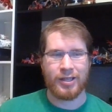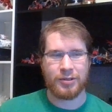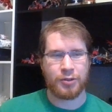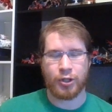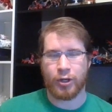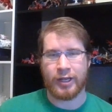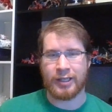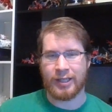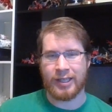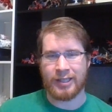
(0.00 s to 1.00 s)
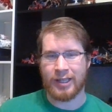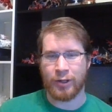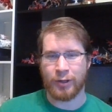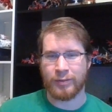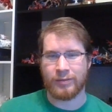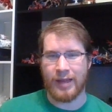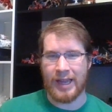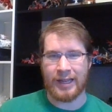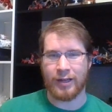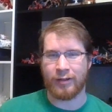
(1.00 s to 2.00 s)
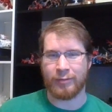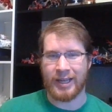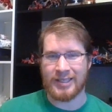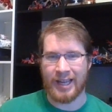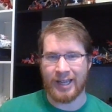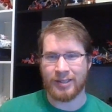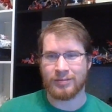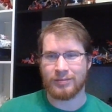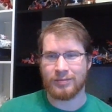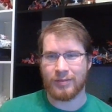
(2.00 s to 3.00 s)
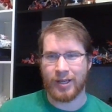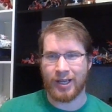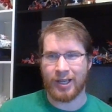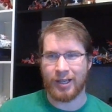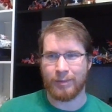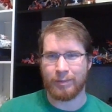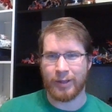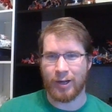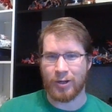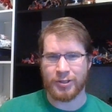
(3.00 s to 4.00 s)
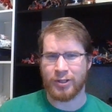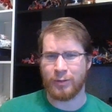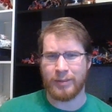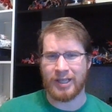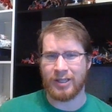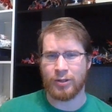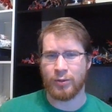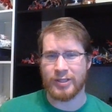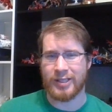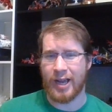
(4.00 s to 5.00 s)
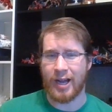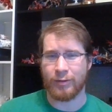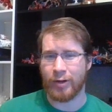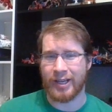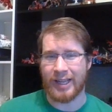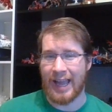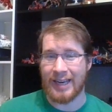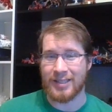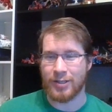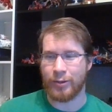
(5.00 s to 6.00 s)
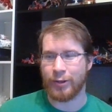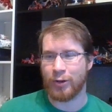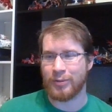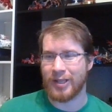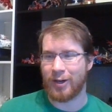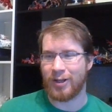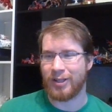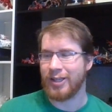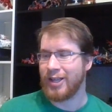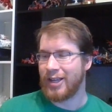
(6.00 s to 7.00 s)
sure, he'd, he'd killed eight of my ten, uh, but also me, who was not running any zoanthropes at all.